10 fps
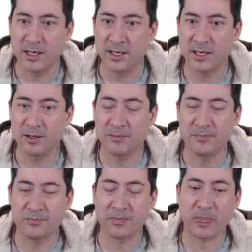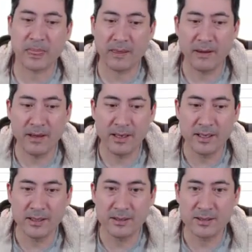Um,
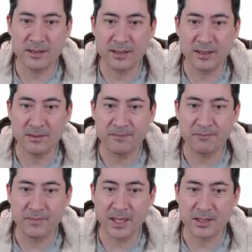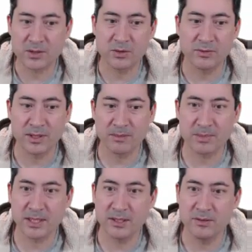and um, that's sort of an
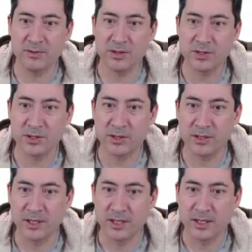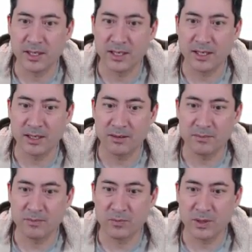updated version
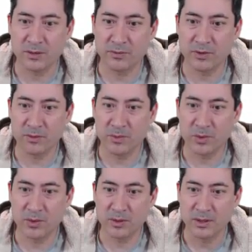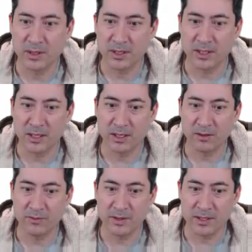um, with a few more uh,
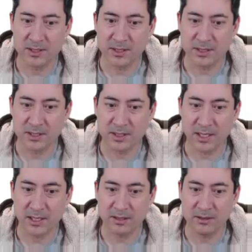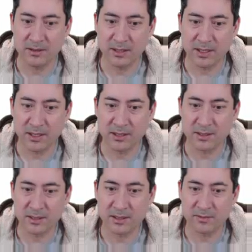of these things added
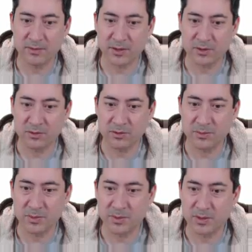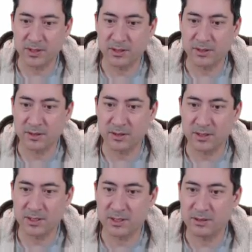and uh, functional groups, which I didn't think are
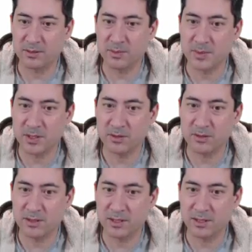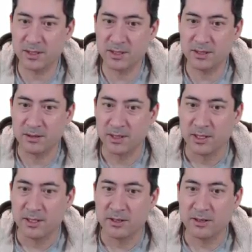necessary, but my students think they are.
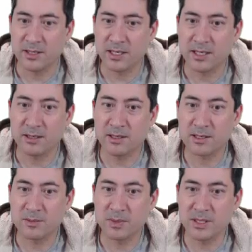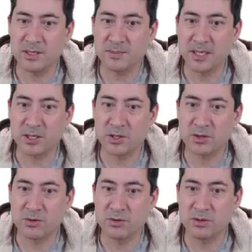All right, and, and so please make
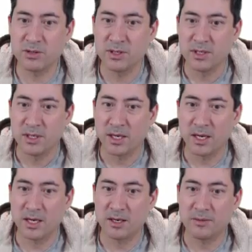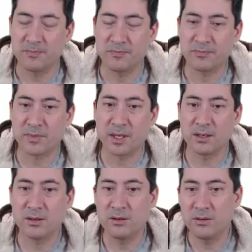sure um,
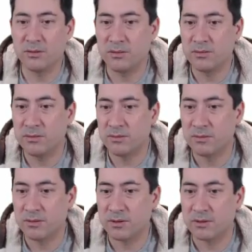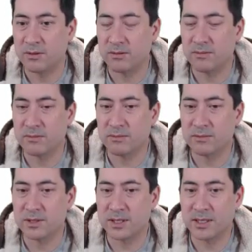you
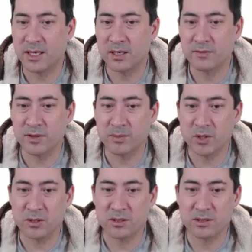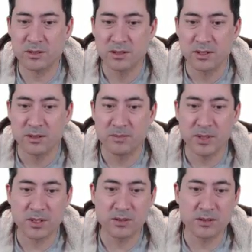study hard for your mocks
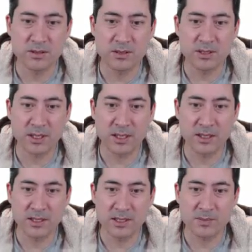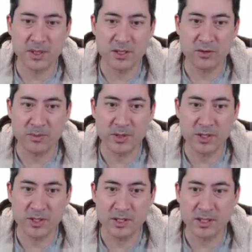because uh, it's spaced
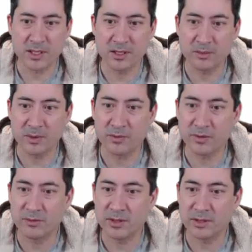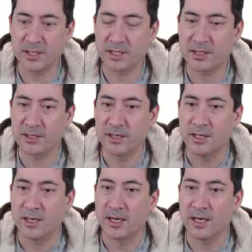repetition. It's going to help you for the real test.
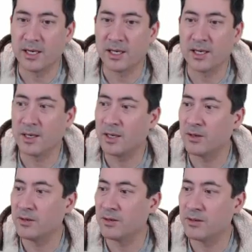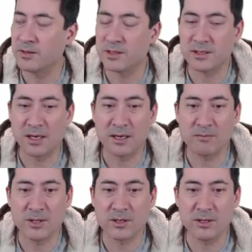Uh, and who knows, uh,
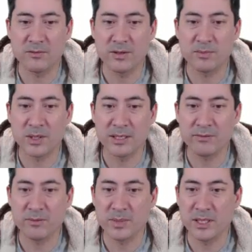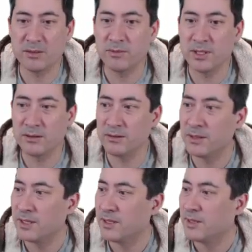with COVID, it might even be the real
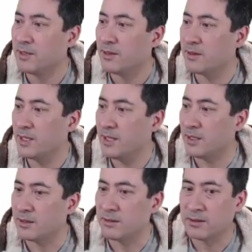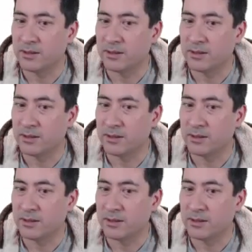thing.